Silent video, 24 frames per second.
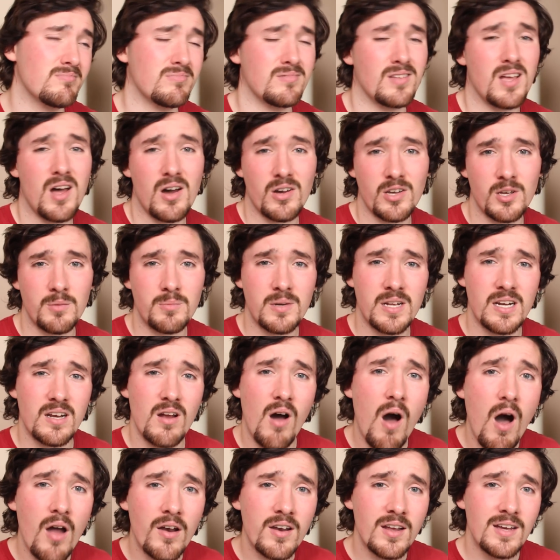Arguably
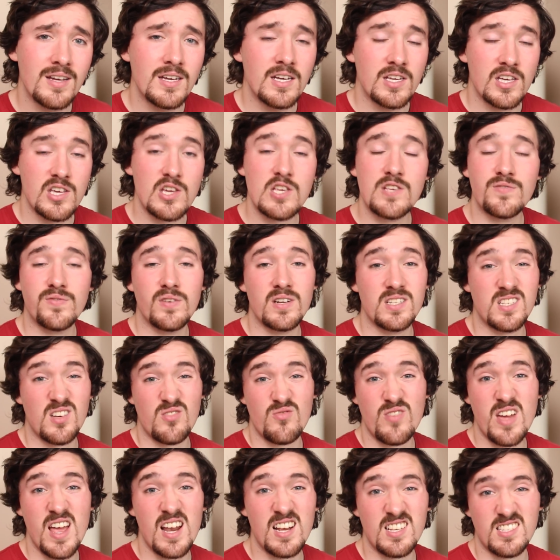not. Useful as a
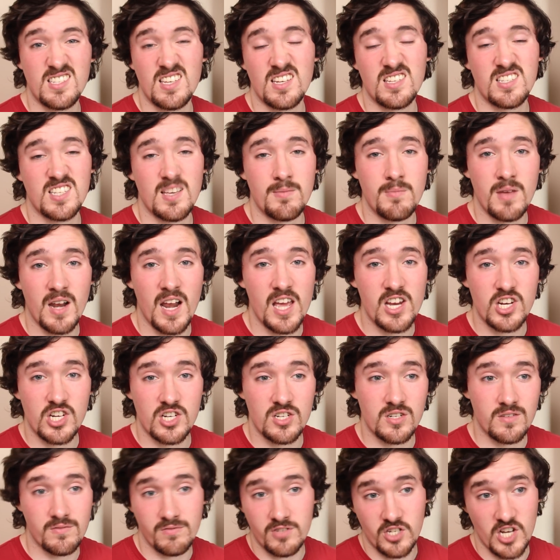realistic
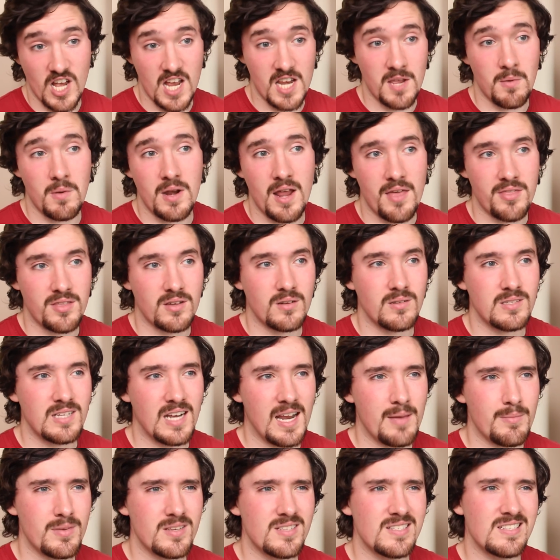simulation of genuine ethical
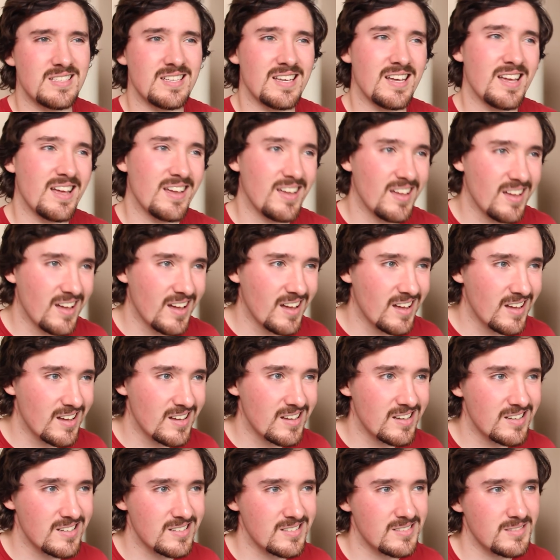dilemmas?
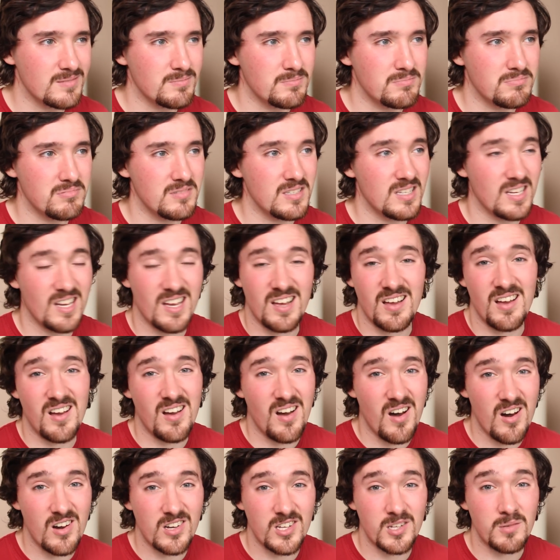
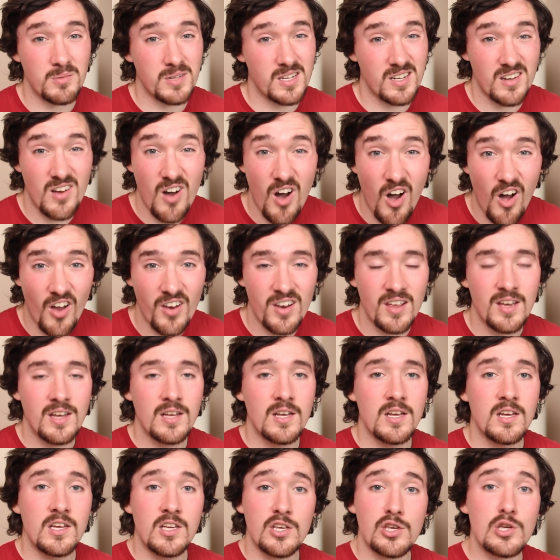Arguably not.
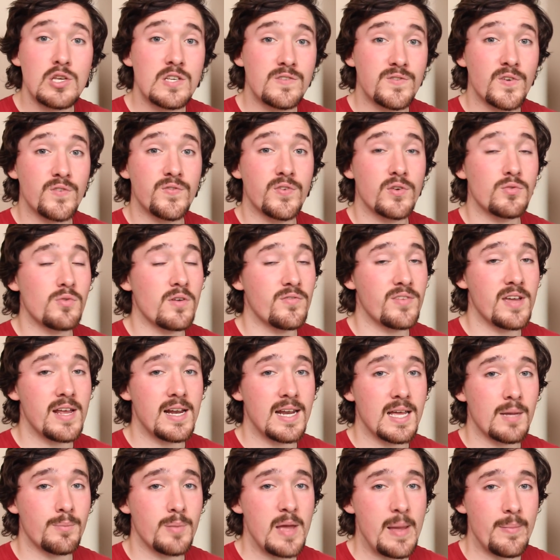Useful for
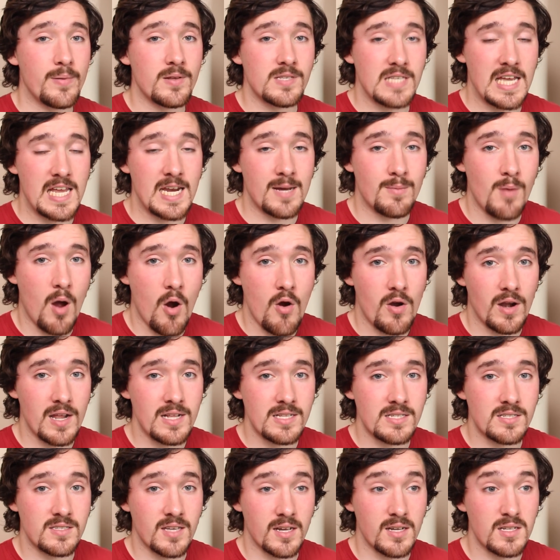revealing people's inner moral
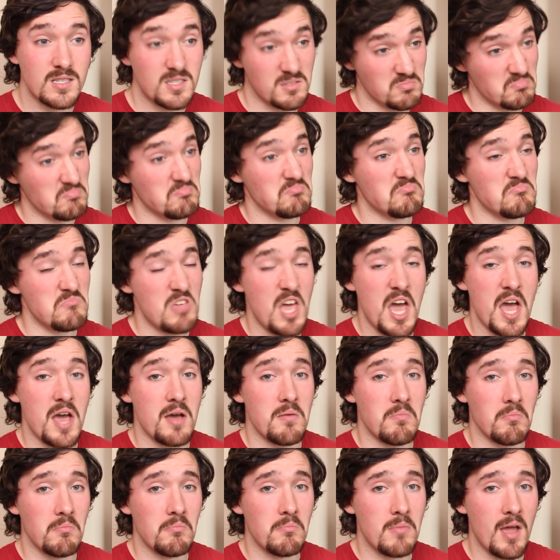instincts? Yeah,
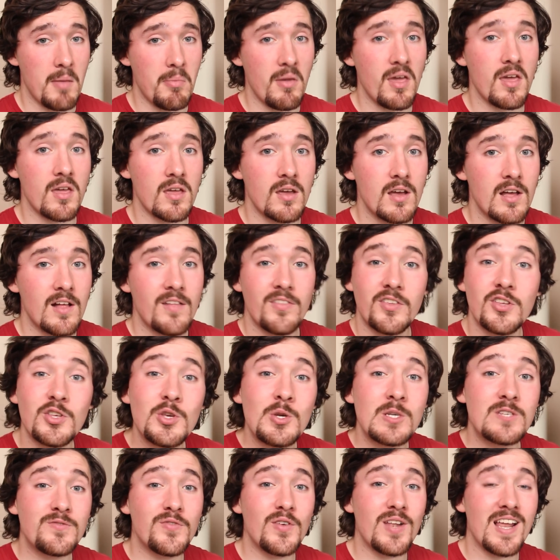maybe.
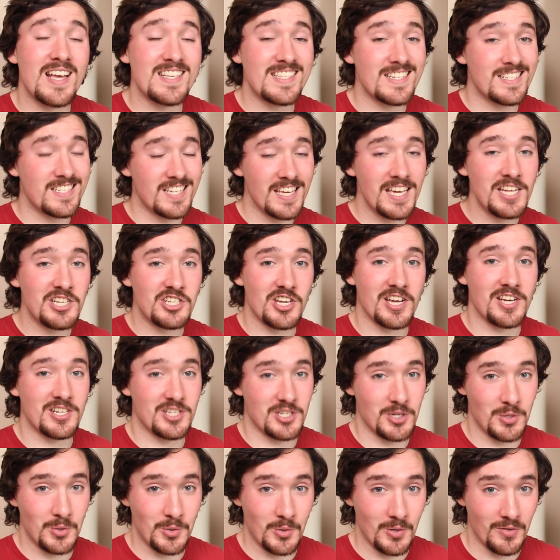Useful as a teaching
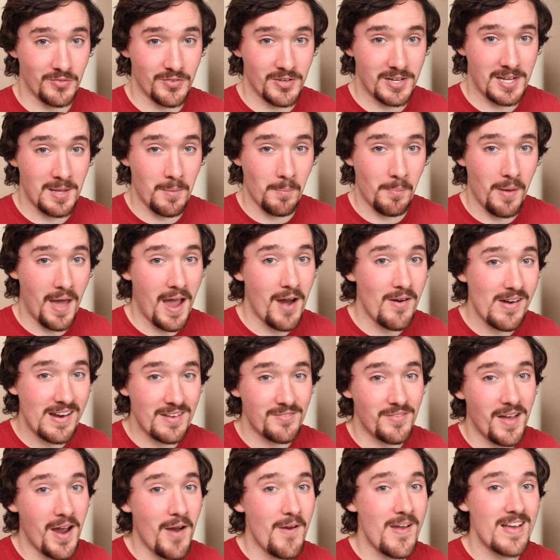tool for
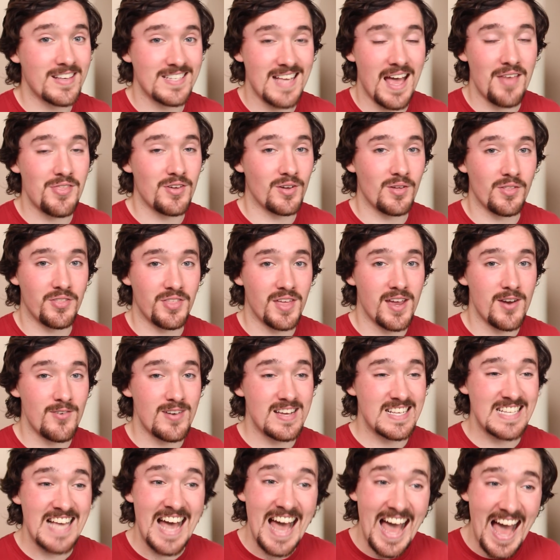comparing various ethical
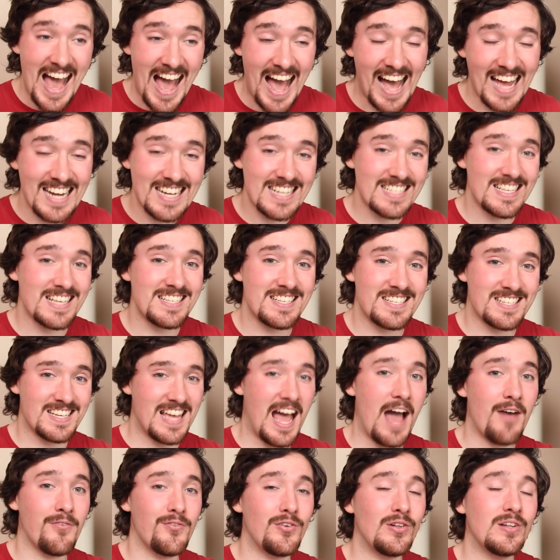theories and as a
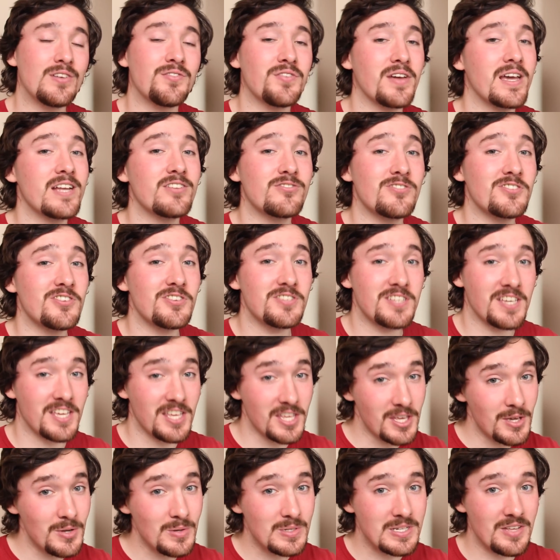scaffold for introducing
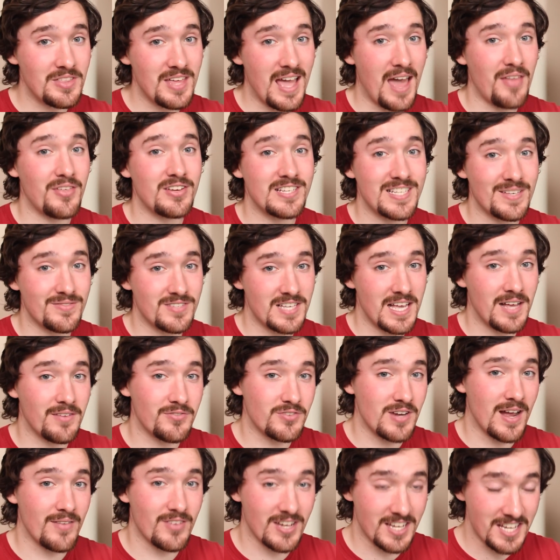you to the ethics of
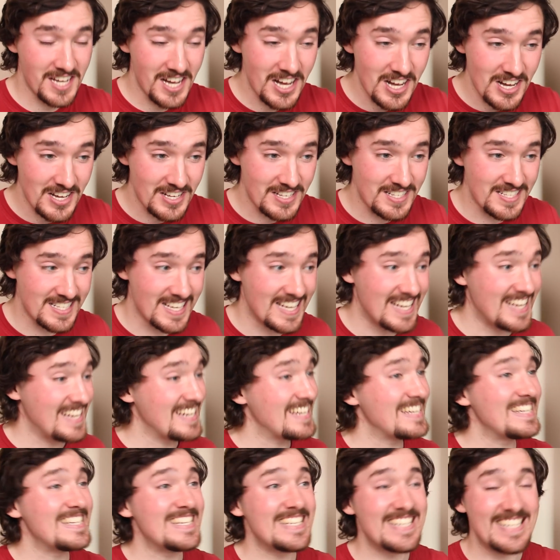self-driving cars?
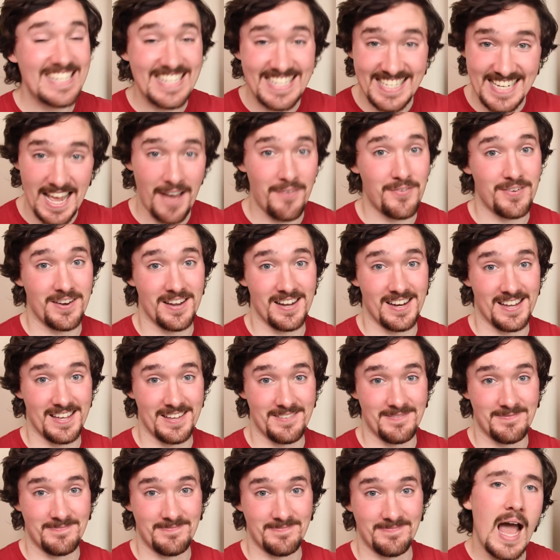
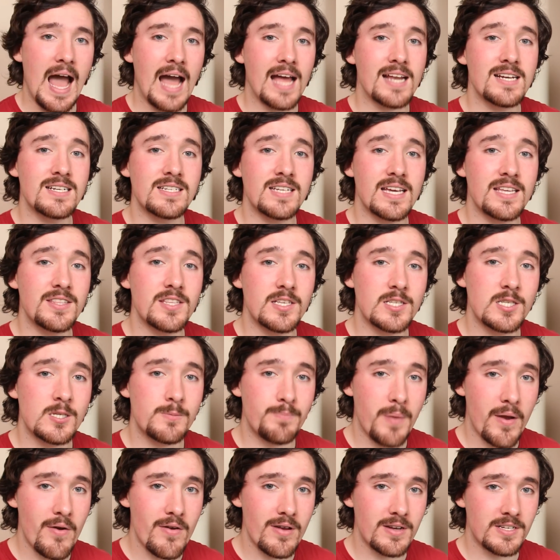Definitely. And in the
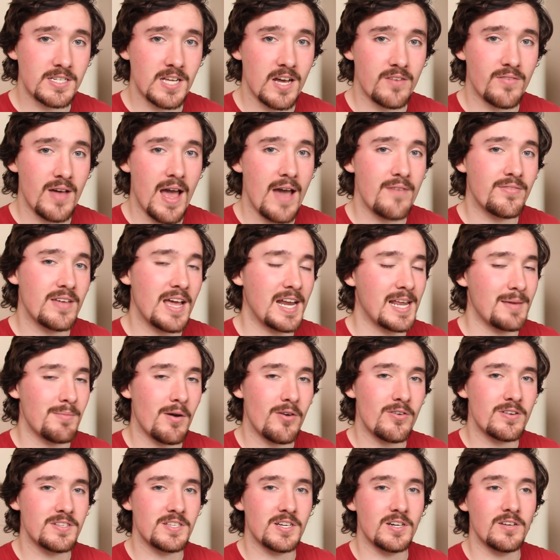spirit of Evgeny
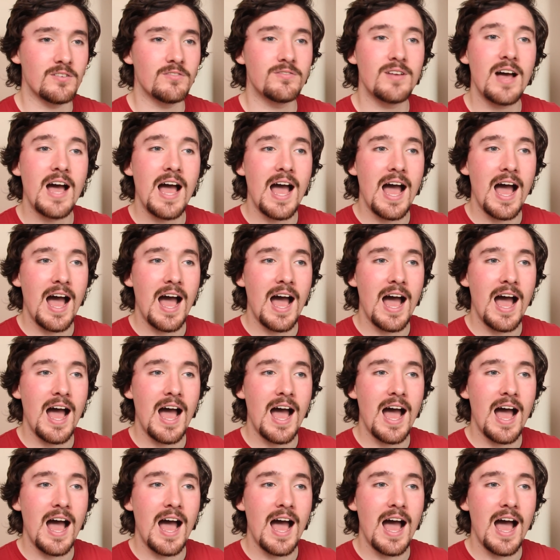Morozov,